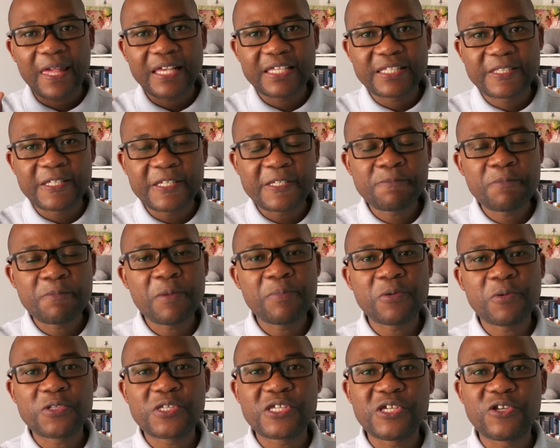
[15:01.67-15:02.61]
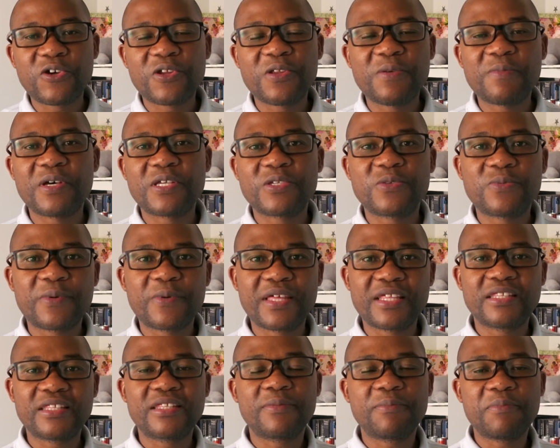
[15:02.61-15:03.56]
is this people synonymous
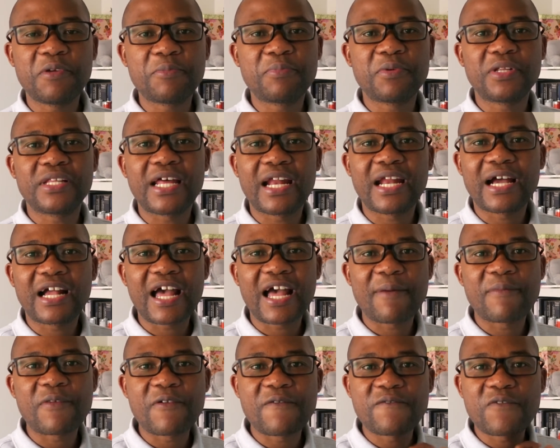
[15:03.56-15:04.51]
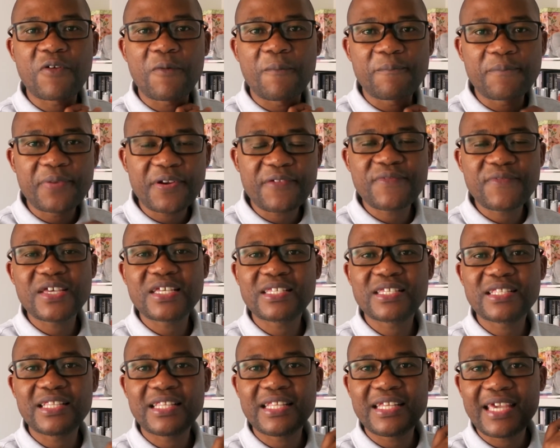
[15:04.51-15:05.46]
with people that are coming from
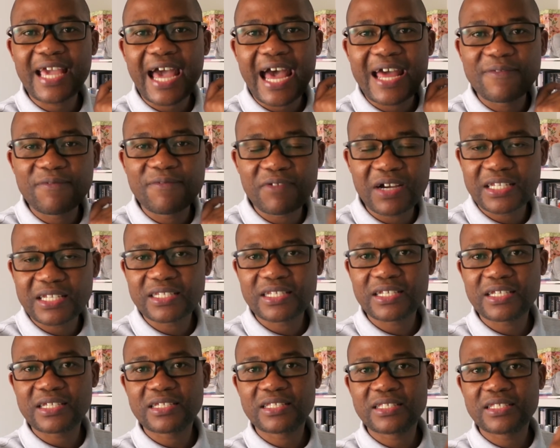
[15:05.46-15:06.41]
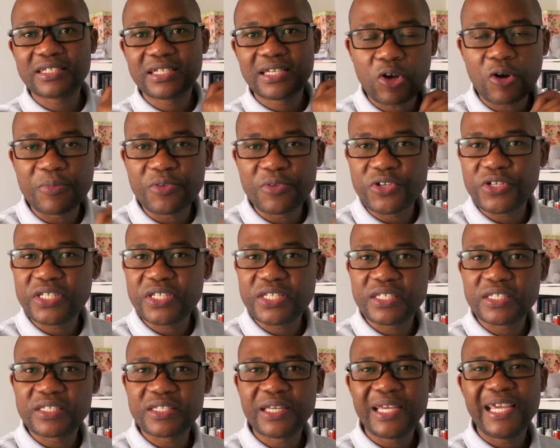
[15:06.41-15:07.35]
previously advantaged
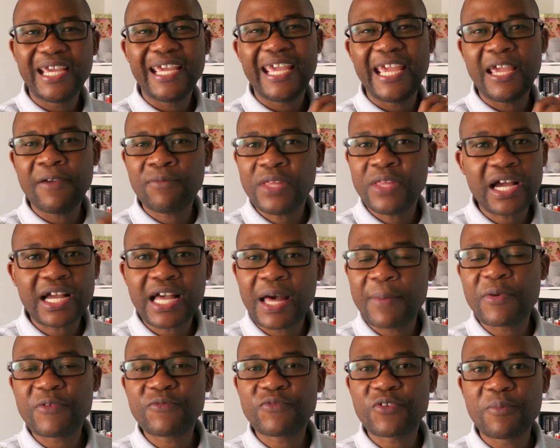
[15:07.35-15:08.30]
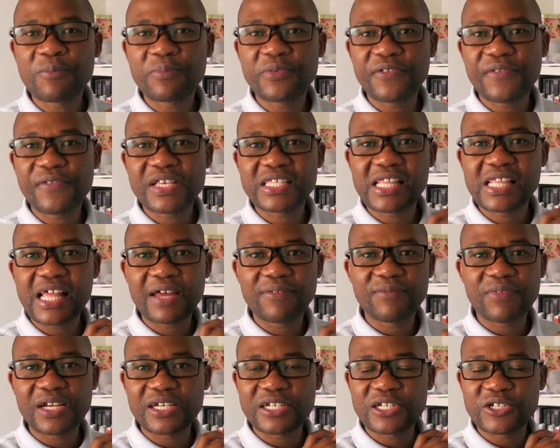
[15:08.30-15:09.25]
communities? If they are coming from previously
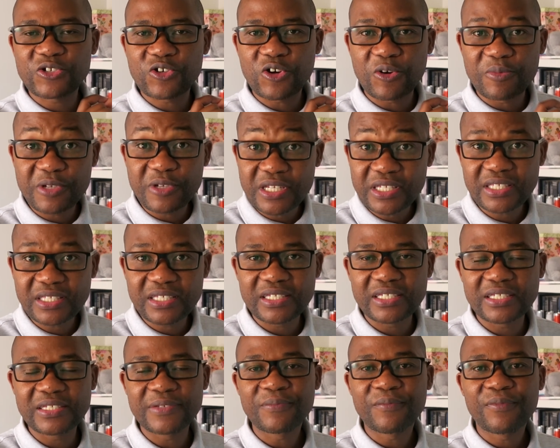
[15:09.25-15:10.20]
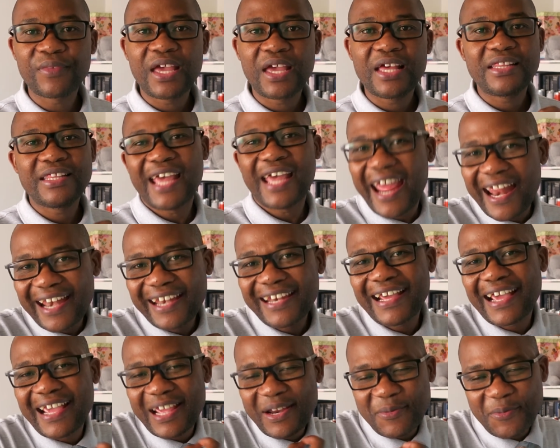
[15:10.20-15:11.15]
advantaged communities,
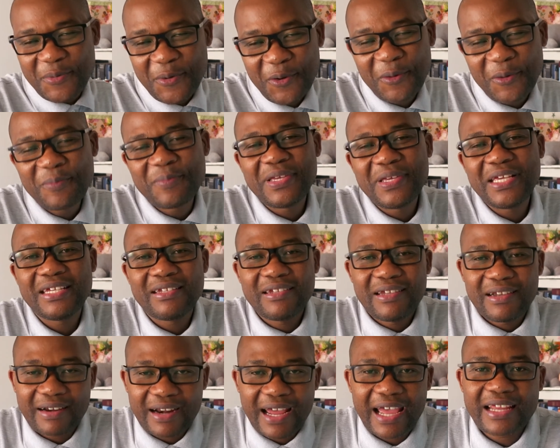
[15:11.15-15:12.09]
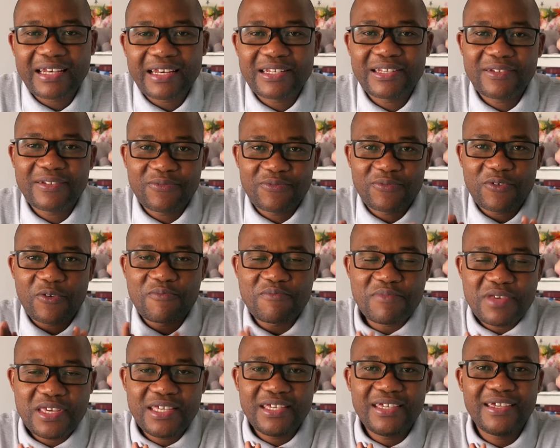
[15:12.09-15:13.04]
then it will be right for
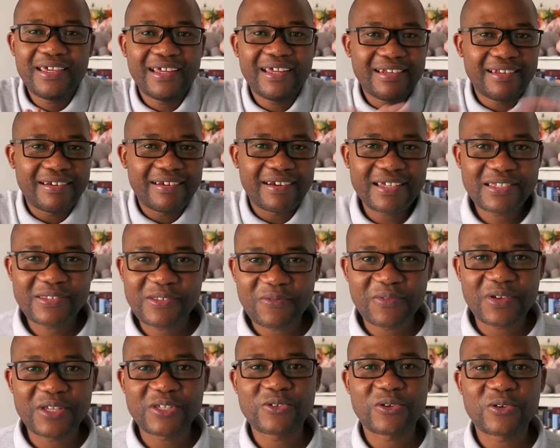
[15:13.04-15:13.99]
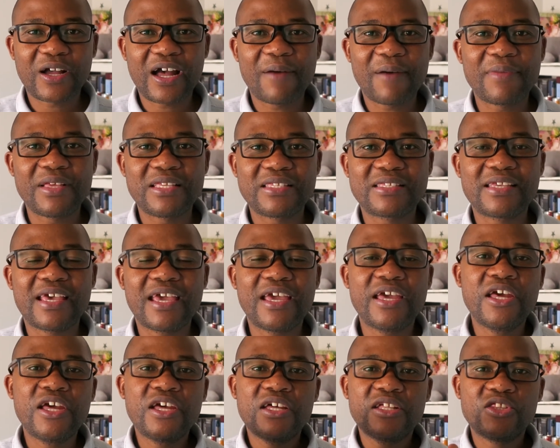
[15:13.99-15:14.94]
me and the rest of us to come and
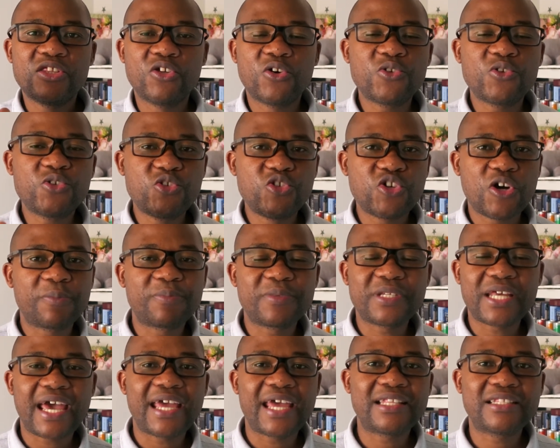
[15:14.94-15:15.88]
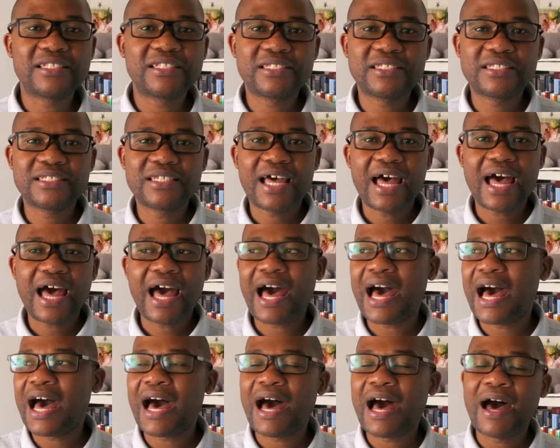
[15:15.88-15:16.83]
say those job titles
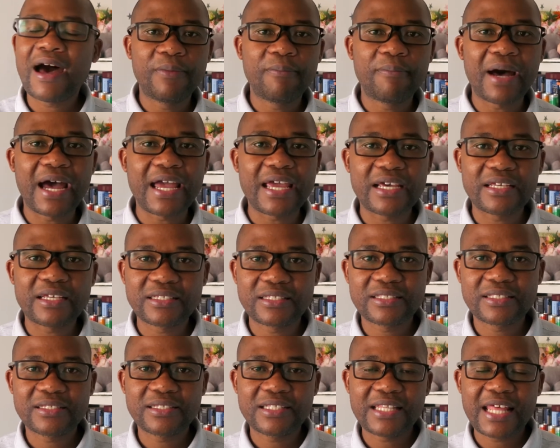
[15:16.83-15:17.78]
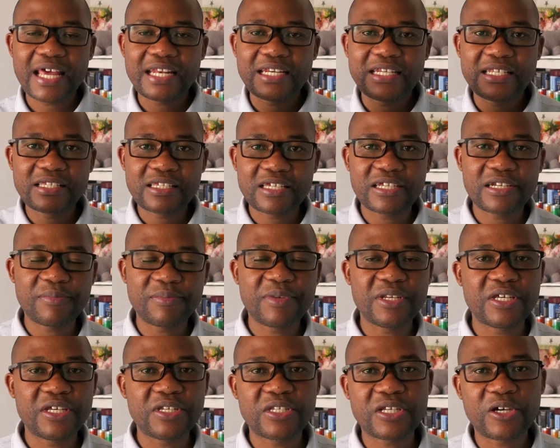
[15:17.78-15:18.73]
are biased, they're
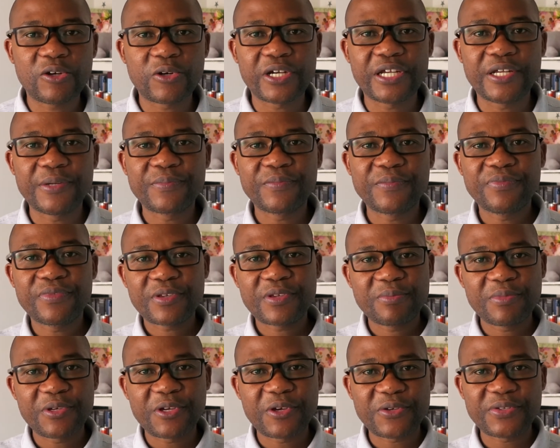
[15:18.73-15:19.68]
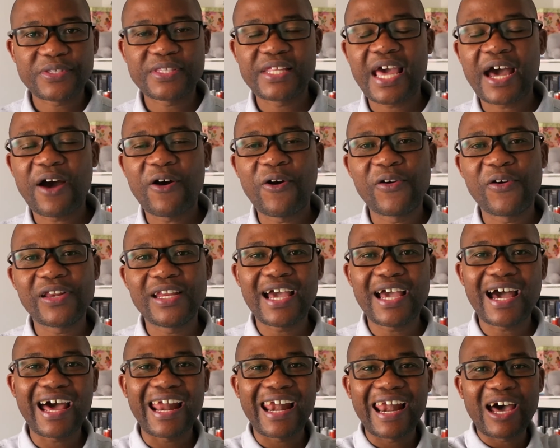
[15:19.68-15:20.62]
discriminatory, because they are only
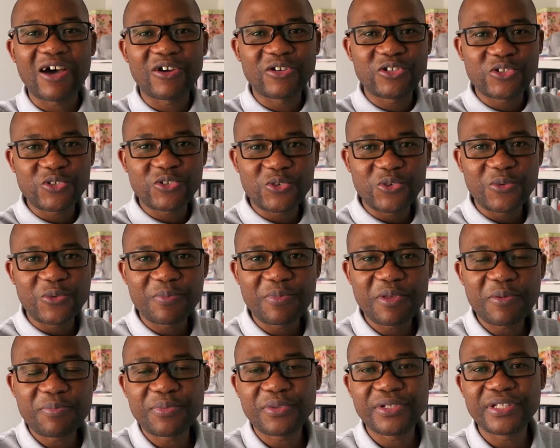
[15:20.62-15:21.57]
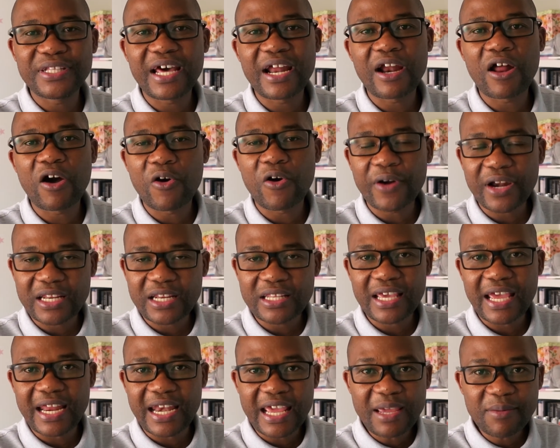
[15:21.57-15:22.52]
allowed to people that are
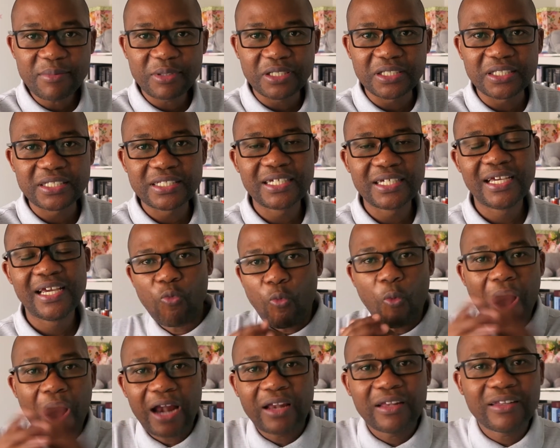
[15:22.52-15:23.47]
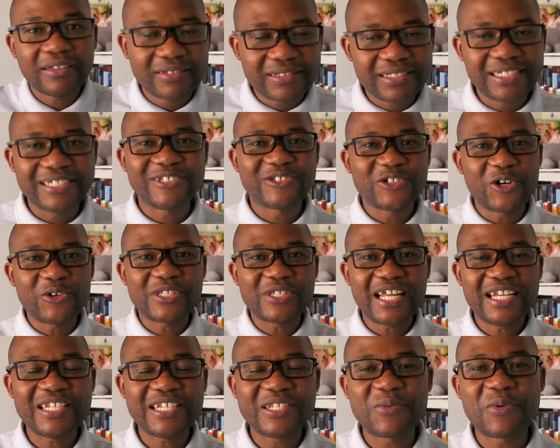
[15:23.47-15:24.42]
already enabled. While in
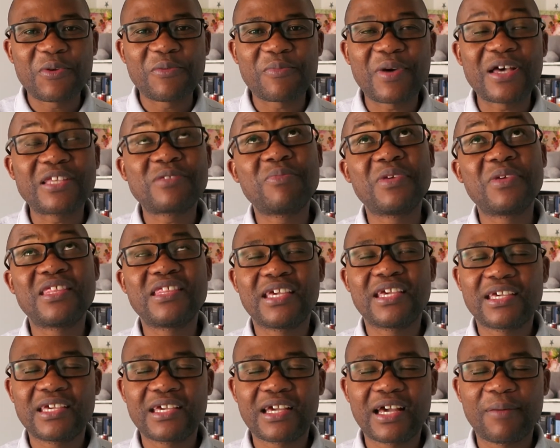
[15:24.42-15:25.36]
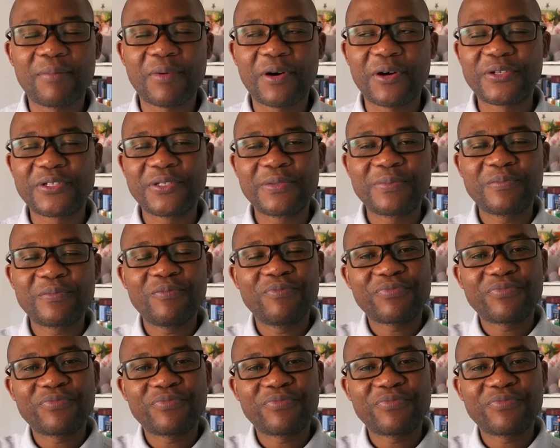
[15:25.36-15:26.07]
totality, we must be thinking about,